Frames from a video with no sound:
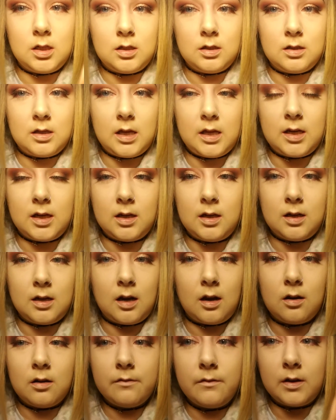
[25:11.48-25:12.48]
Edit it
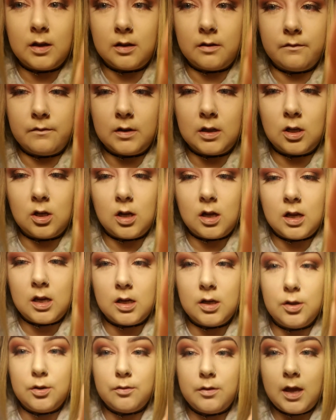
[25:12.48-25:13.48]
out if I can figure out how to
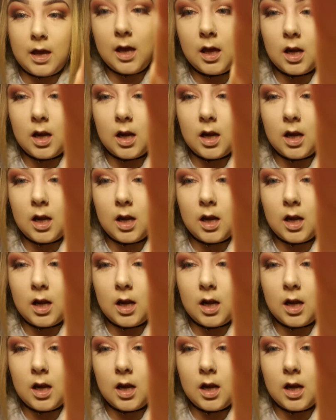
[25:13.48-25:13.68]
do that.